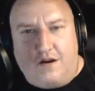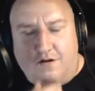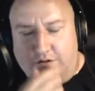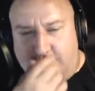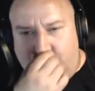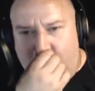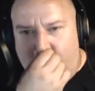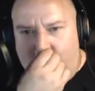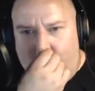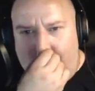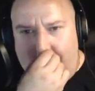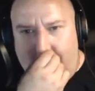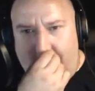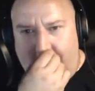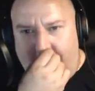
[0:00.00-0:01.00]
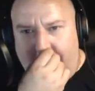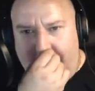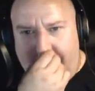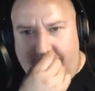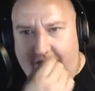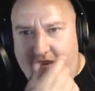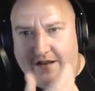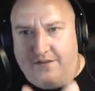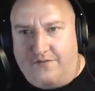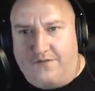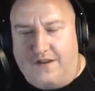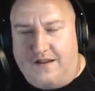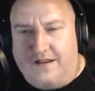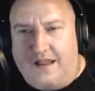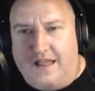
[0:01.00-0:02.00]
is cool and all. It's
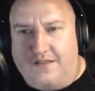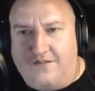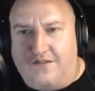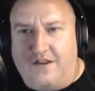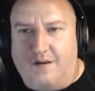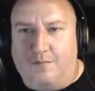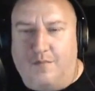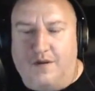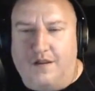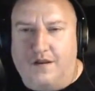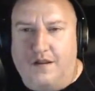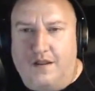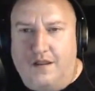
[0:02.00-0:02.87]
fantastic, but